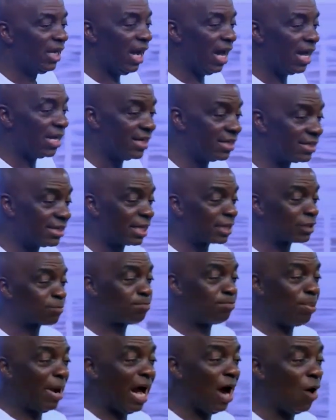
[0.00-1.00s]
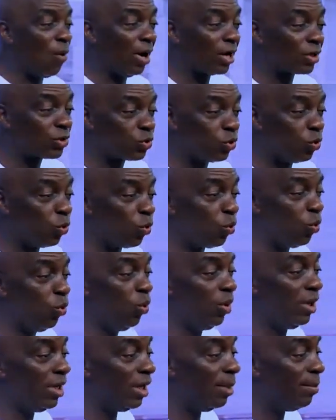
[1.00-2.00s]
And it takes power to
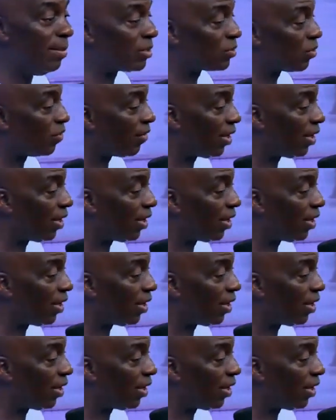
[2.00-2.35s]
rule in the midst